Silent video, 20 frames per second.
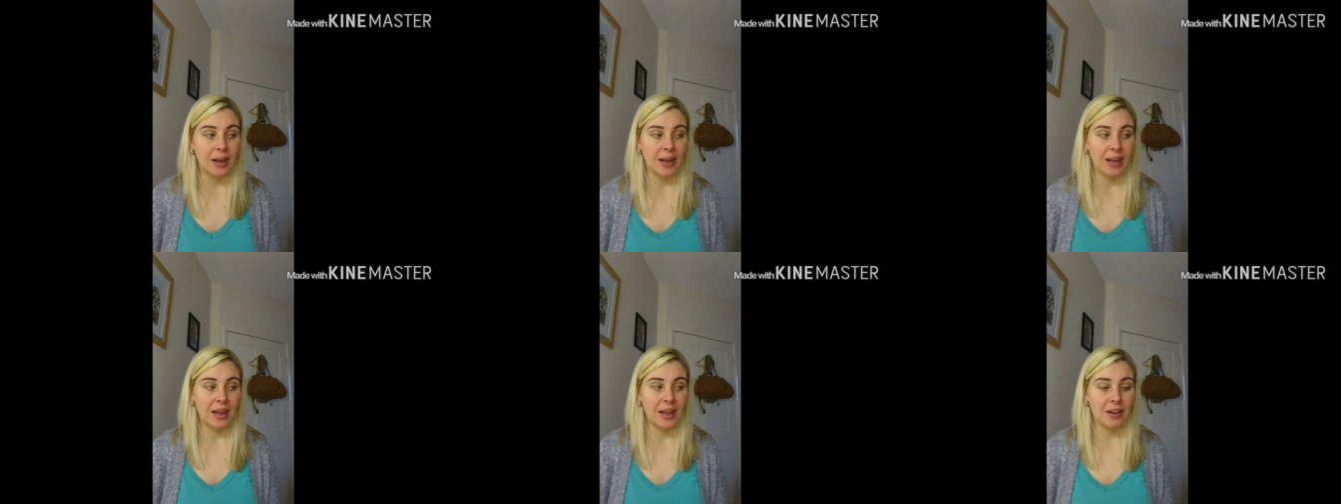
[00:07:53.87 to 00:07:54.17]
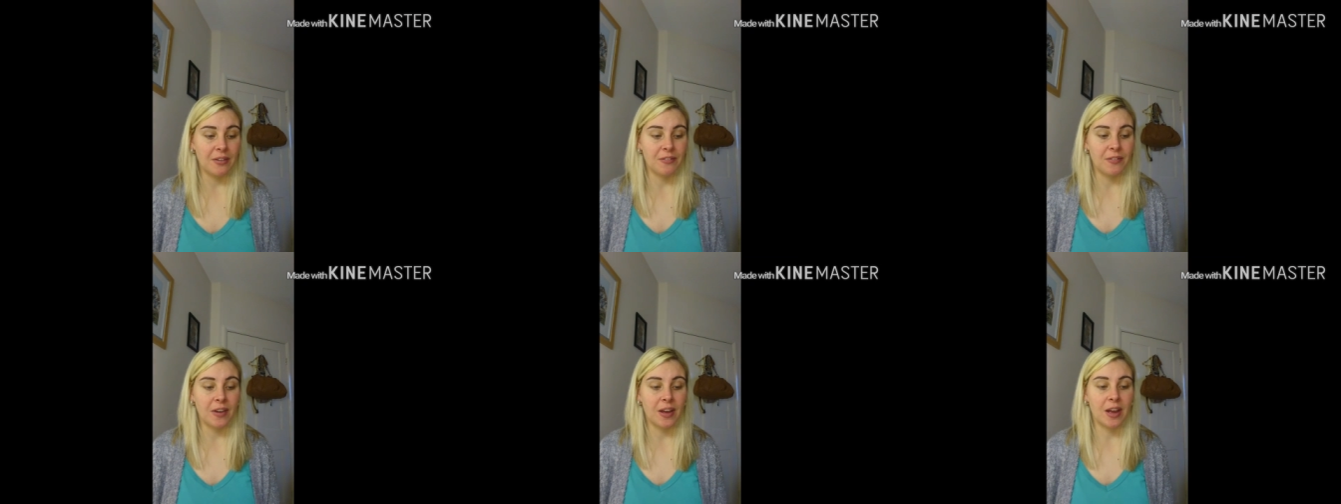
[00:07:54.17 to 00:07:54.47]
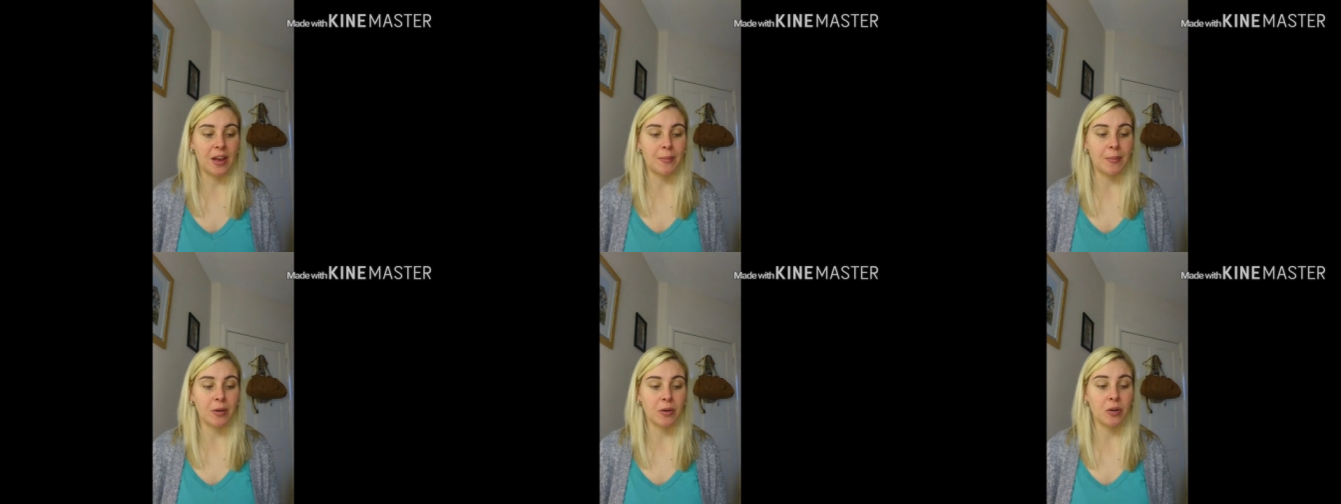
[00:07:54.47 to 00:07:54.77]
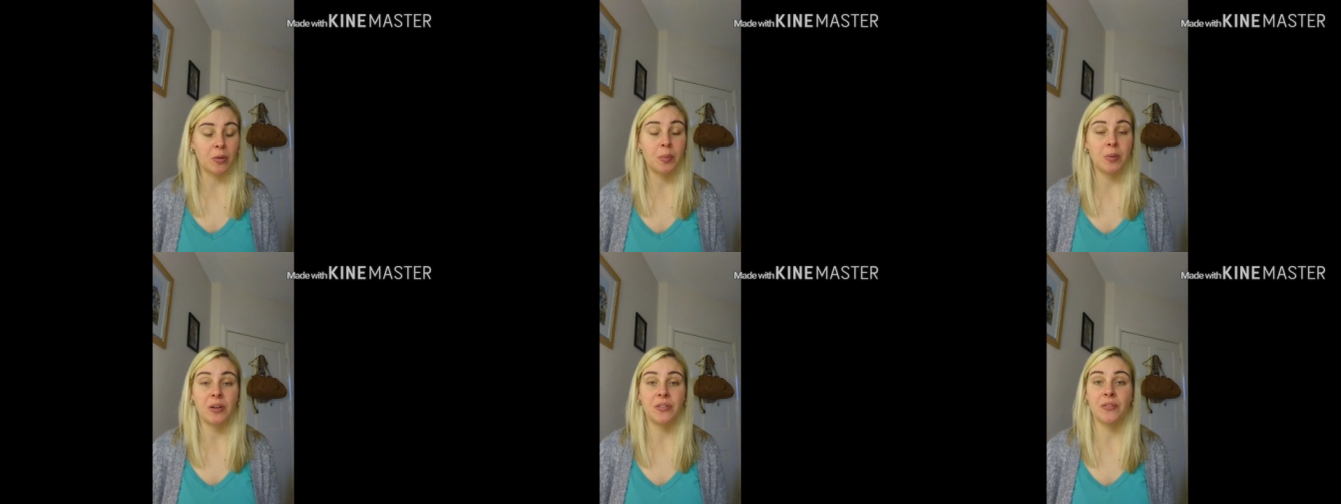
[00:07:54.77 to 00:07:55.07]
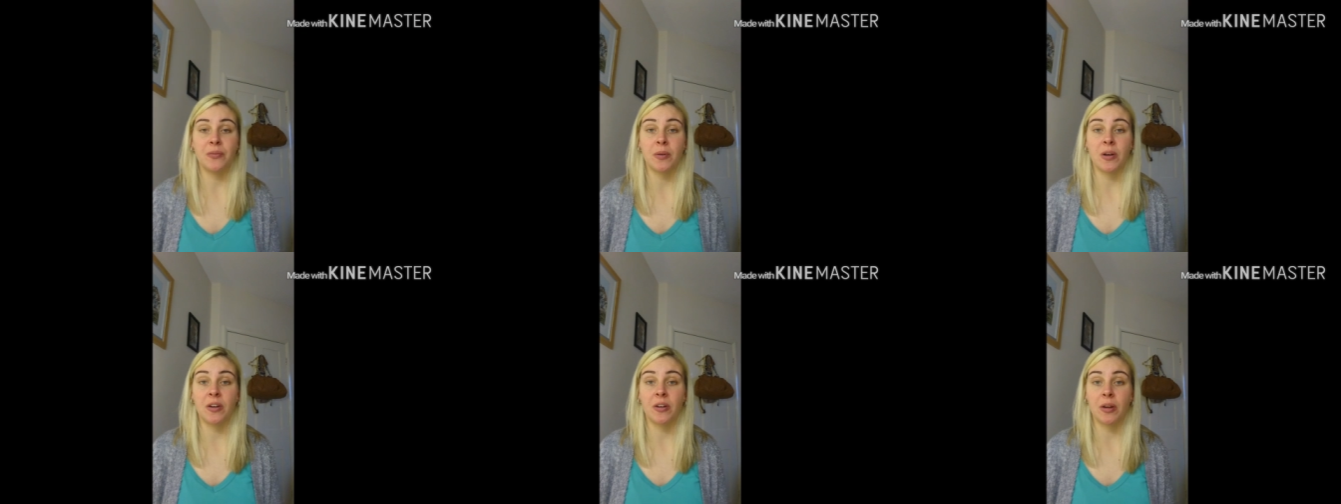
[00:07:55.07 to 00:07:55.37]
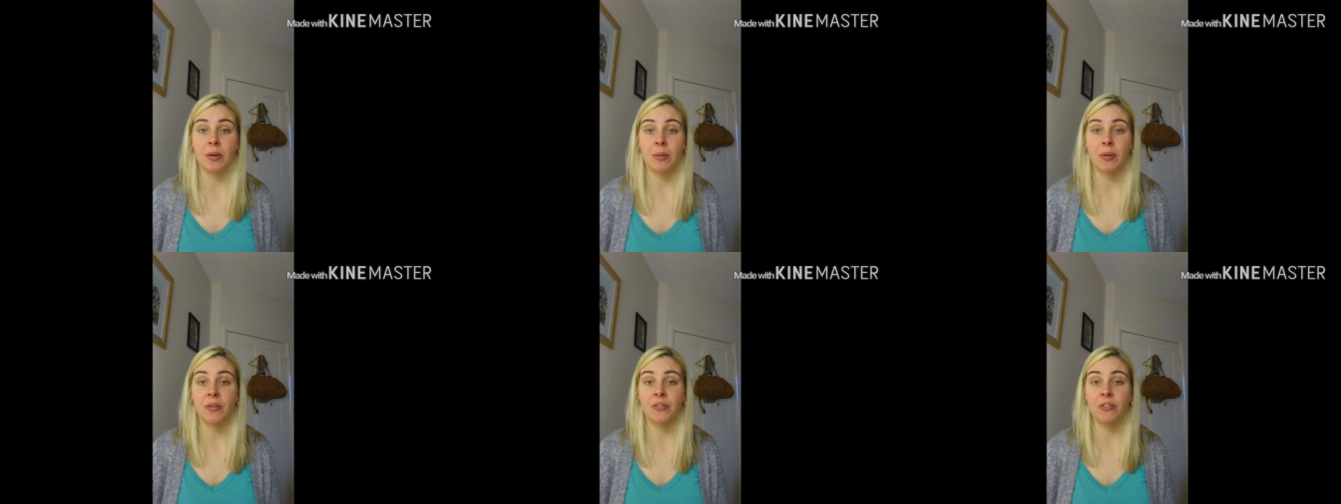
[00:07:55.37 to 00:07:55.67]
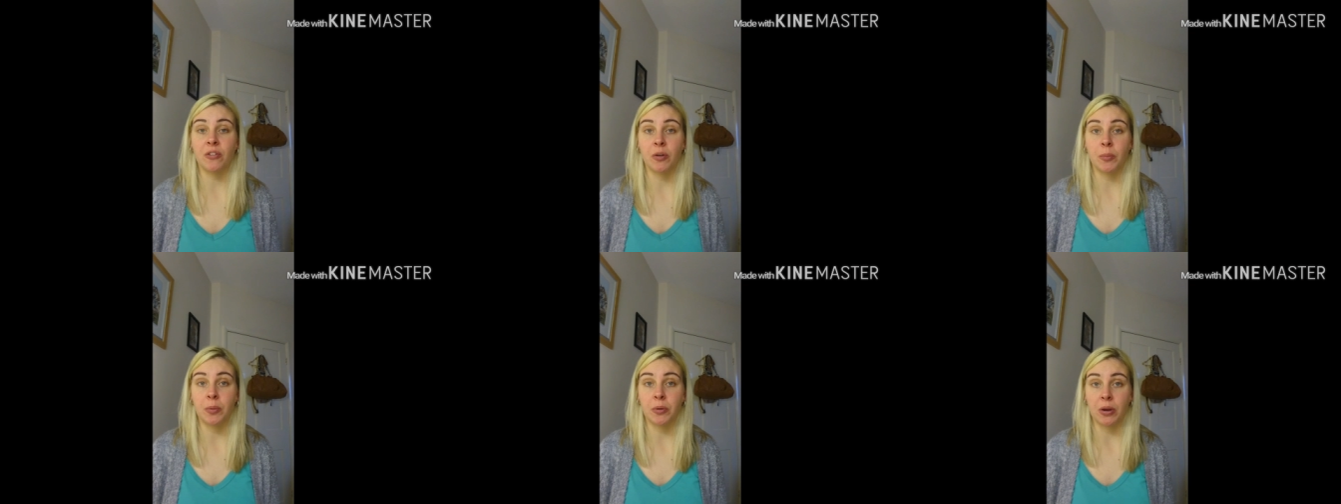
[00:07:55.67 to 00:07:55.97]
I have a couple of
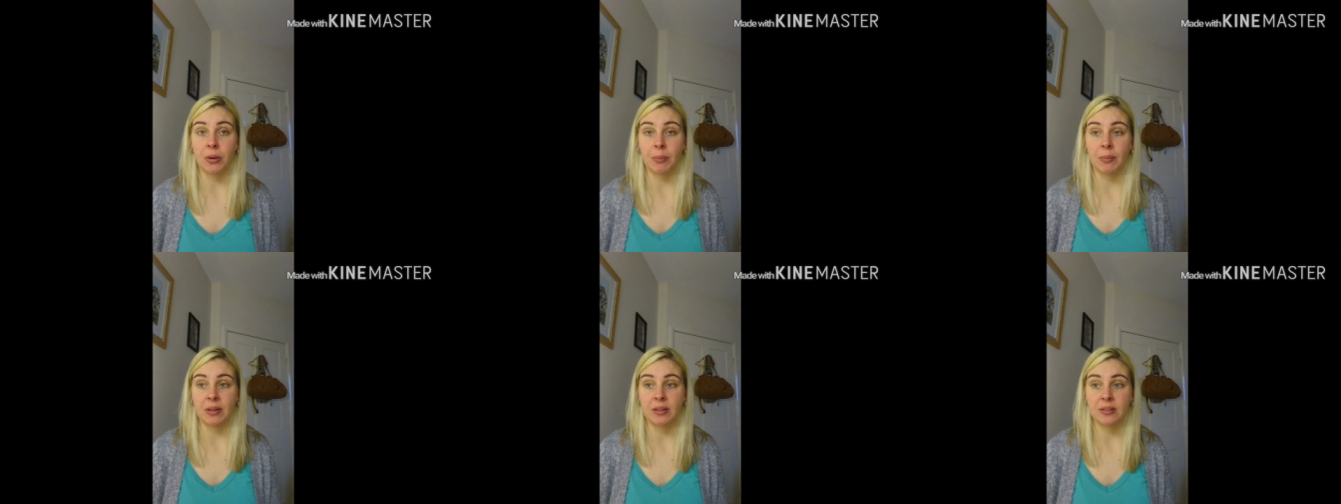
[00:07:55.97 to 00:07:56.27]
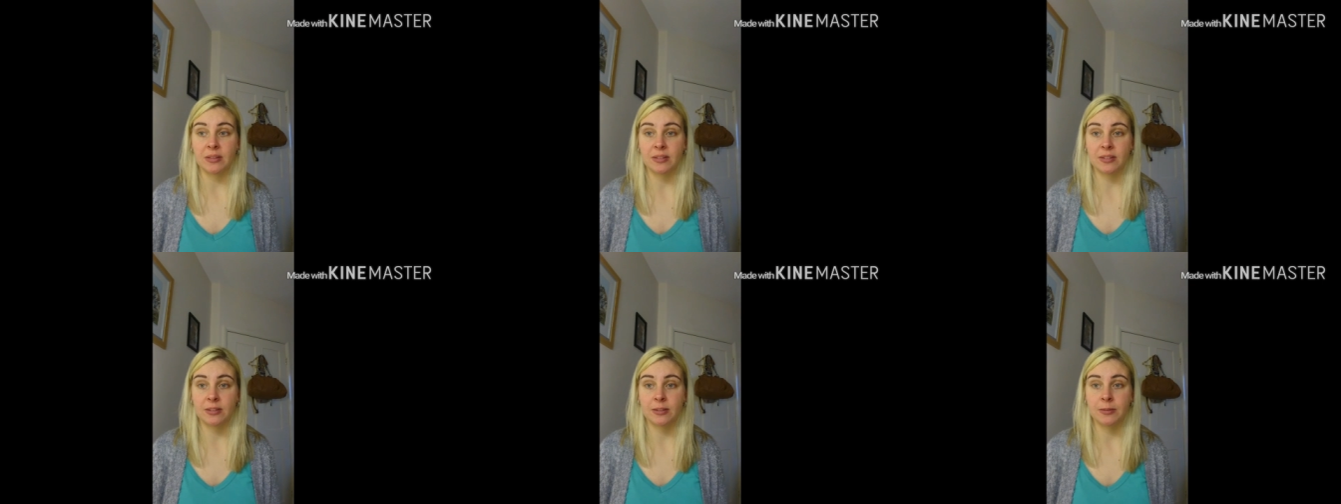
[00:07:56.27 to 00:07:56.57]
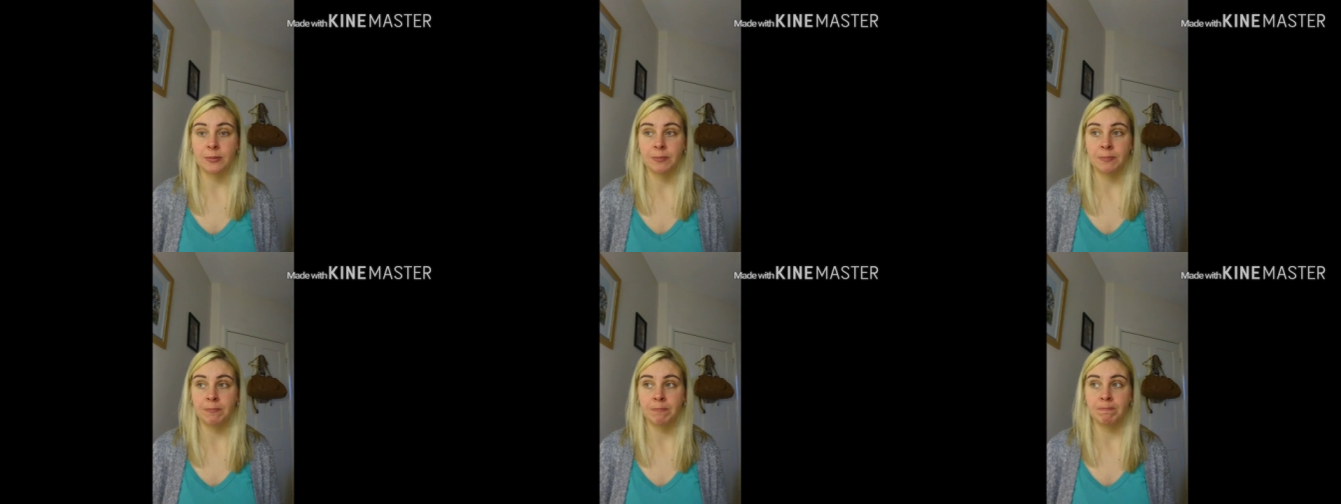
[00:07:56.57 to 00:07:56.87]
other appointments